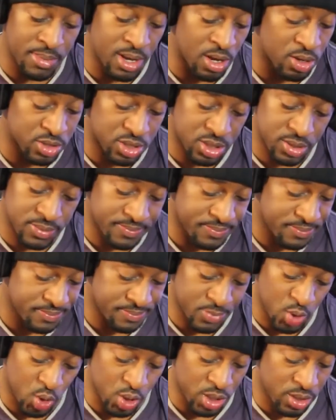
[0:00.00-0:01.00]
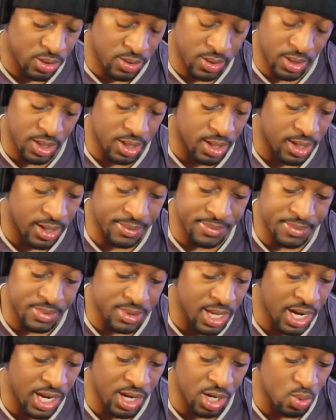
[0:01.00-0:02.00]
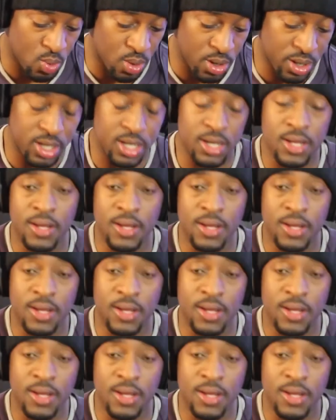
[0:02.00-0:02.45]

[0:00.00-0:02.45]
else, or that ain't going to work.